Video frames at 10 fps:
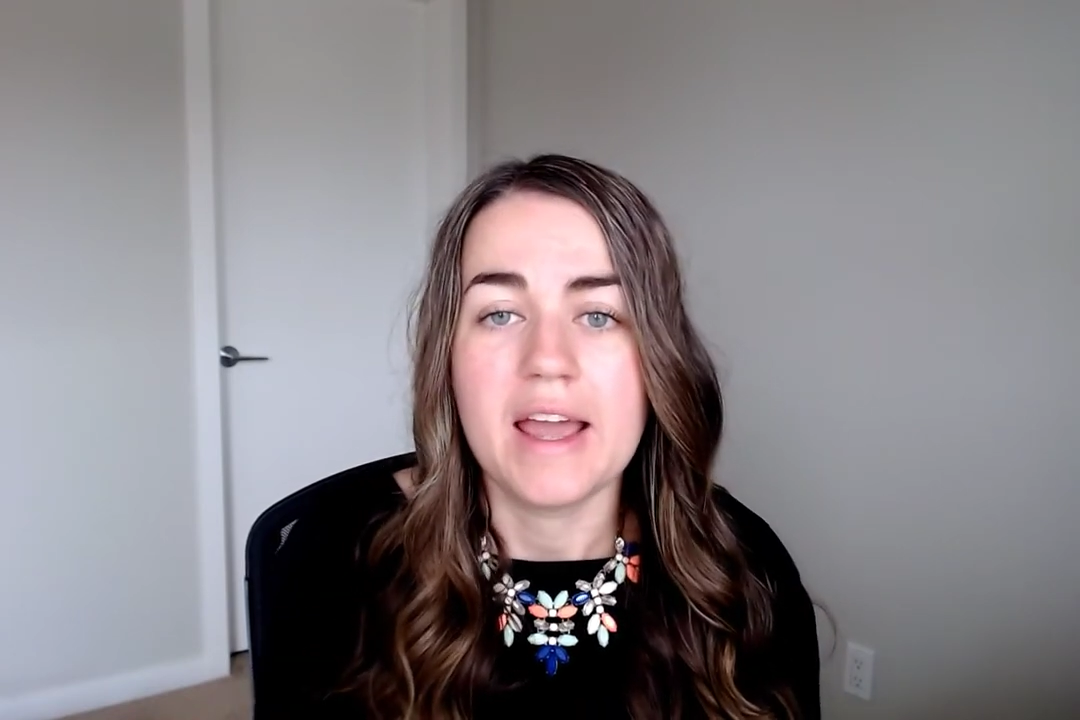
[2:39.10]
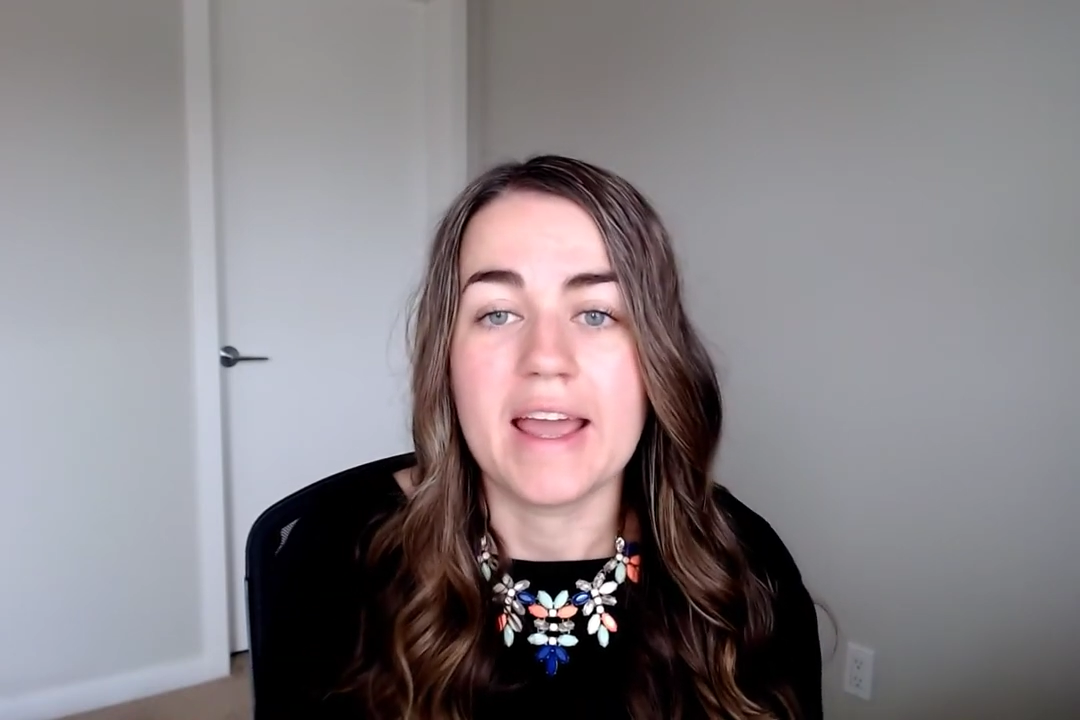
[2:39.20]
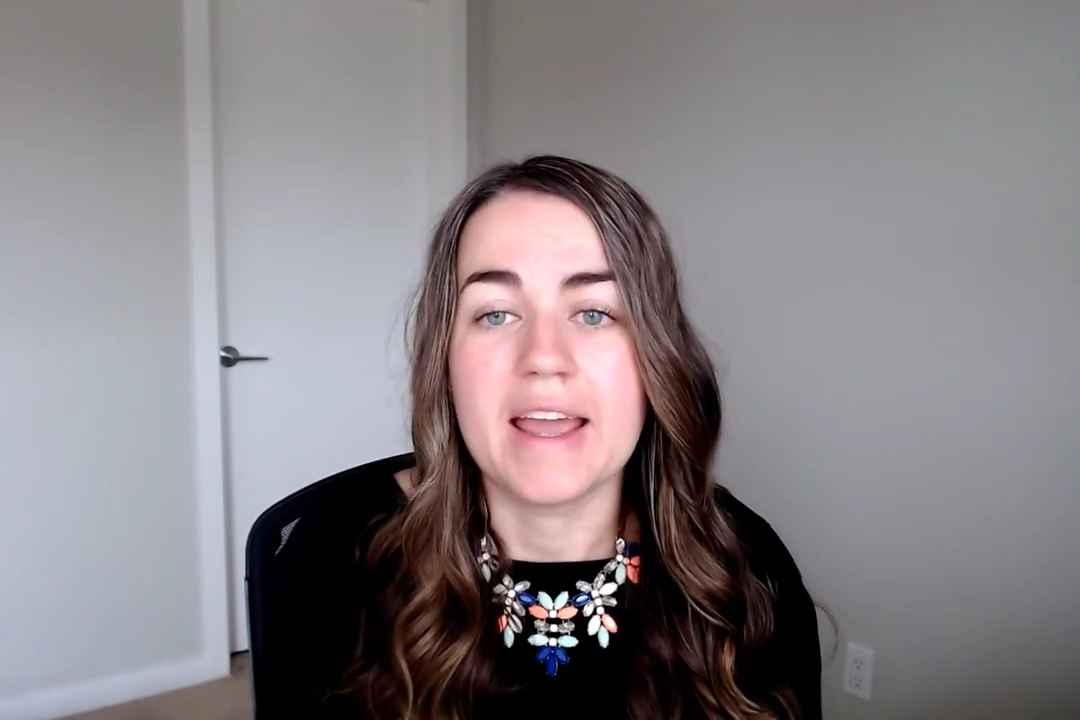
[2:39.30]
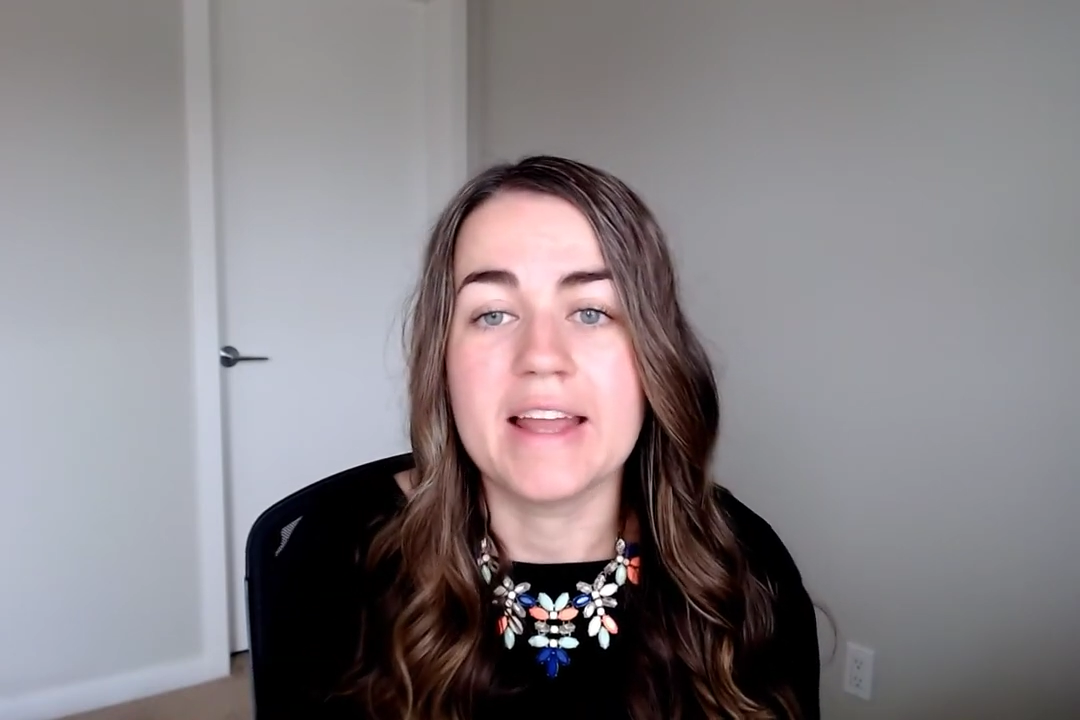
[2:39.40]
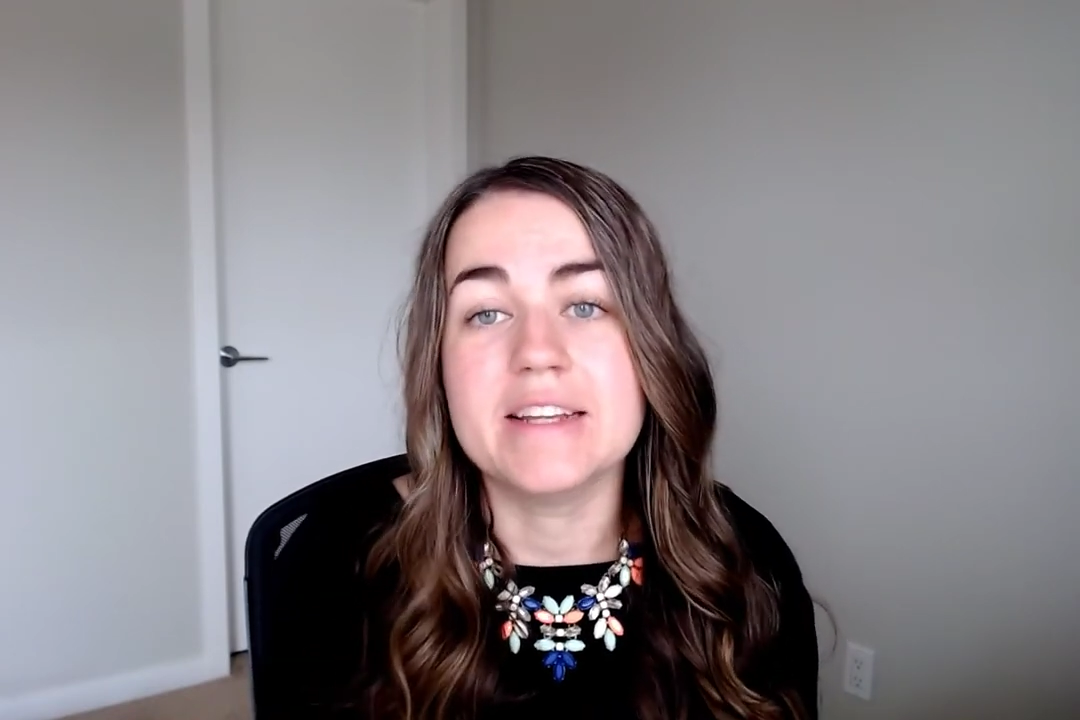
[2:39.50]

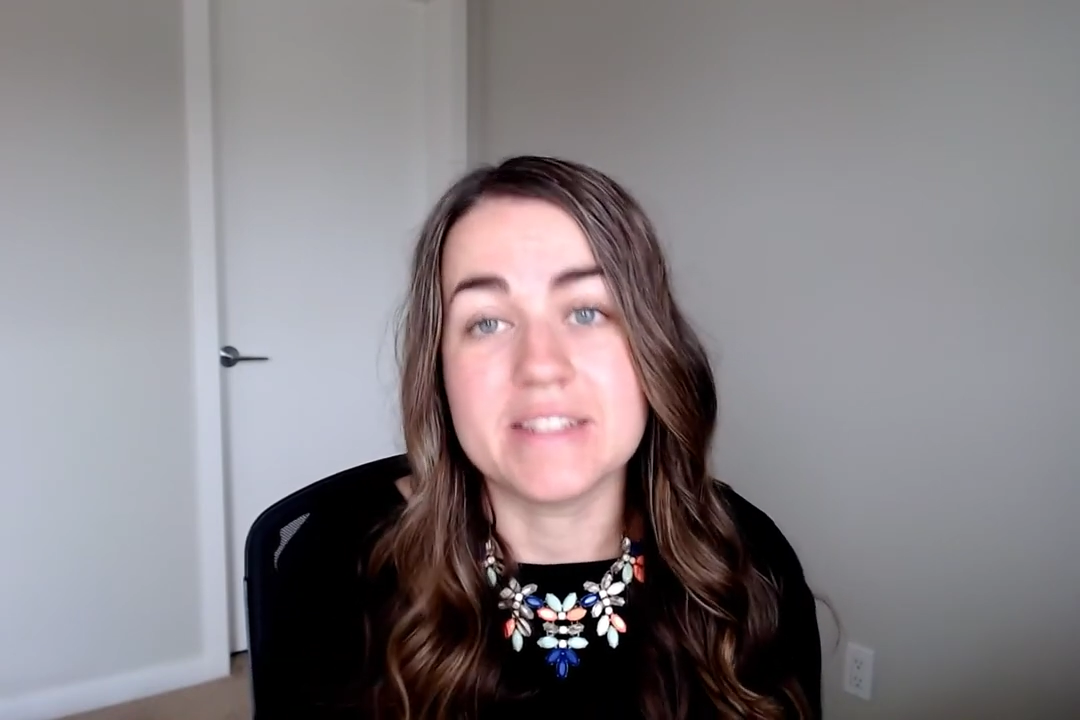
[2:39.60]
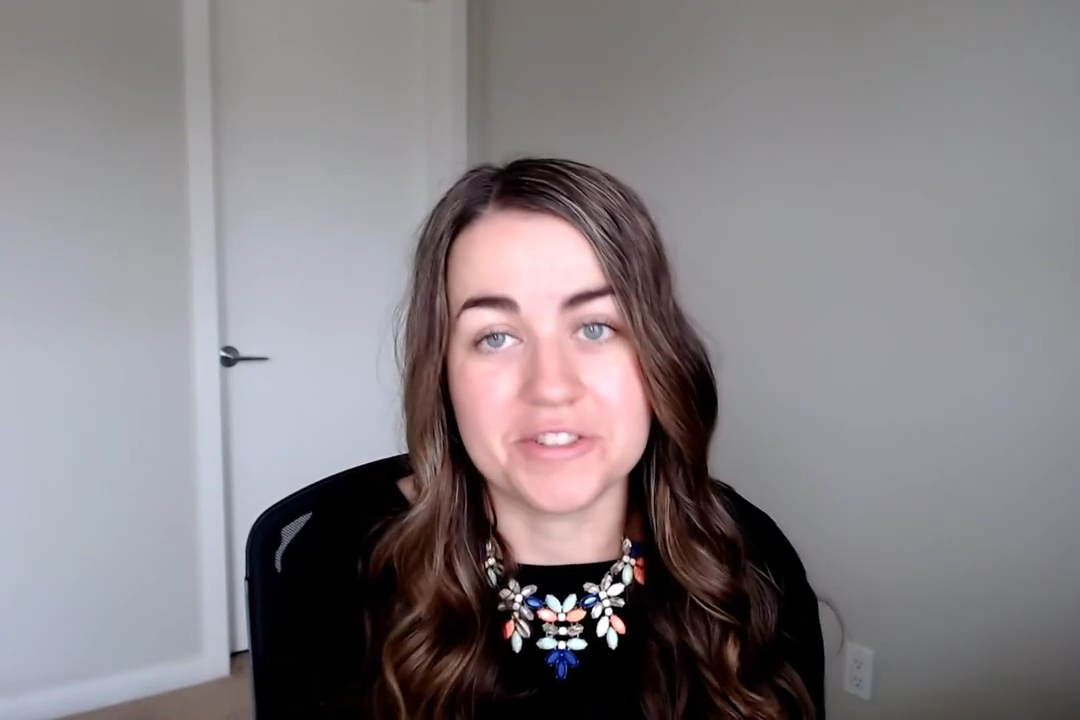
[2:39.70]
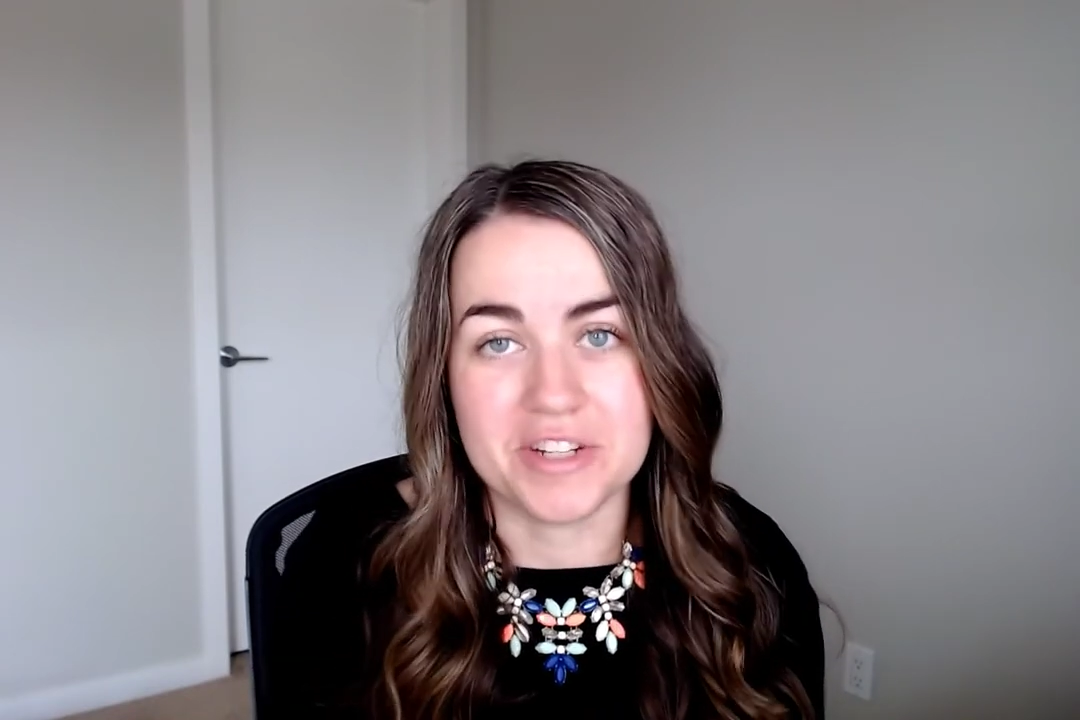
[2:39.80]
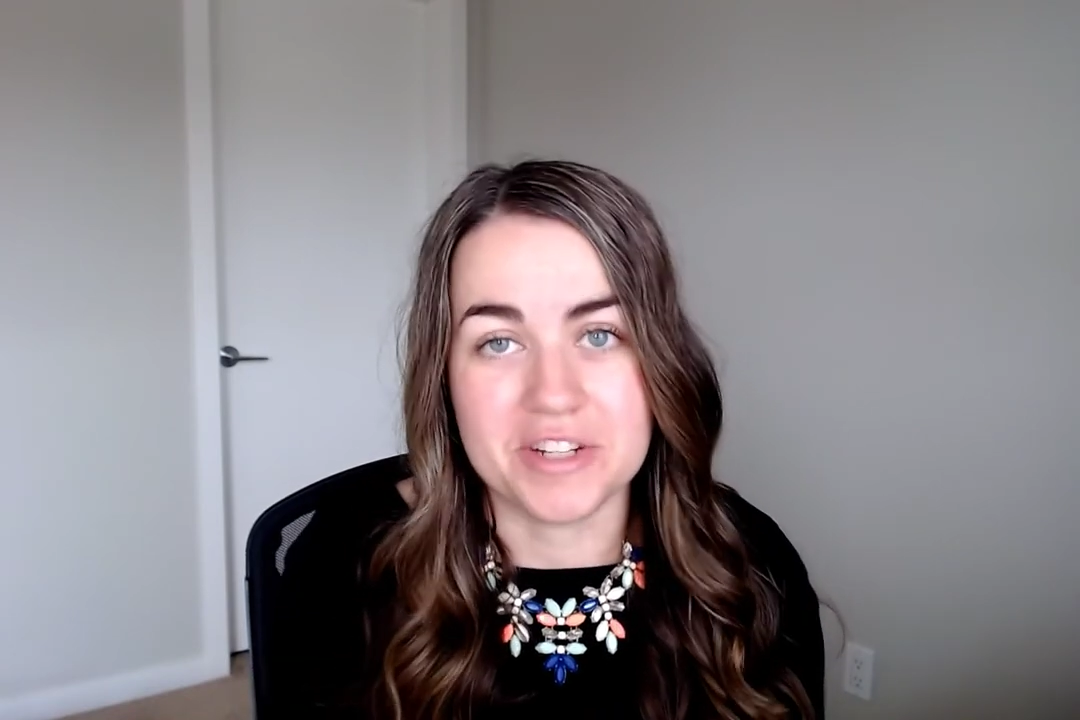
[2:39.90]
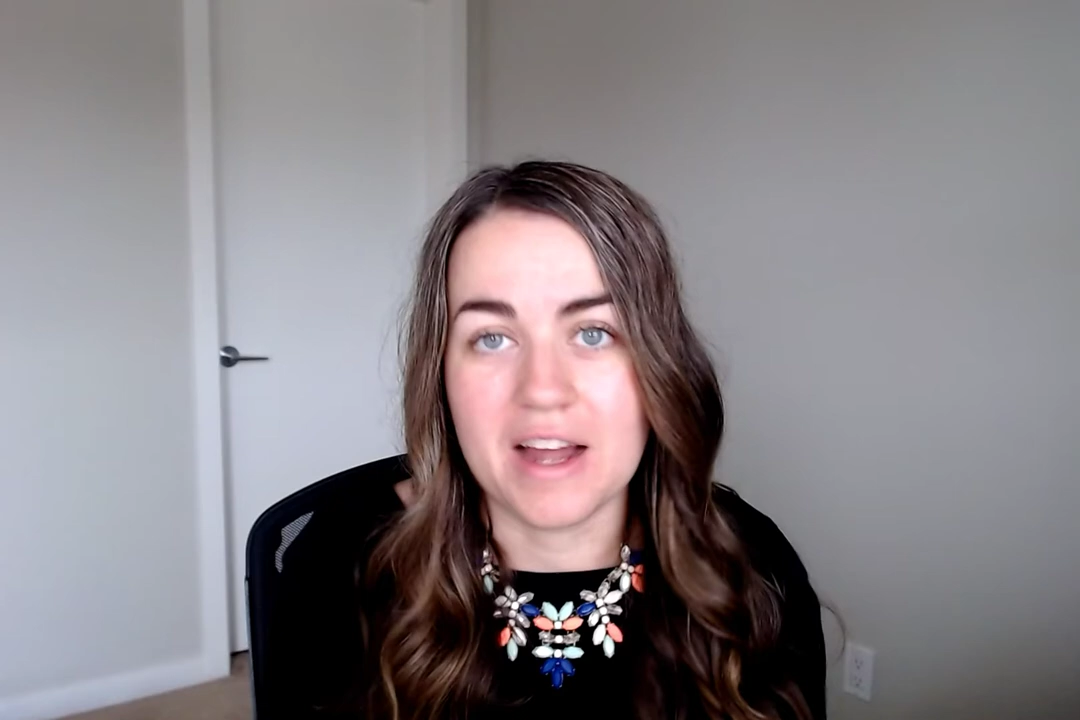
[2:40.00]
In addition,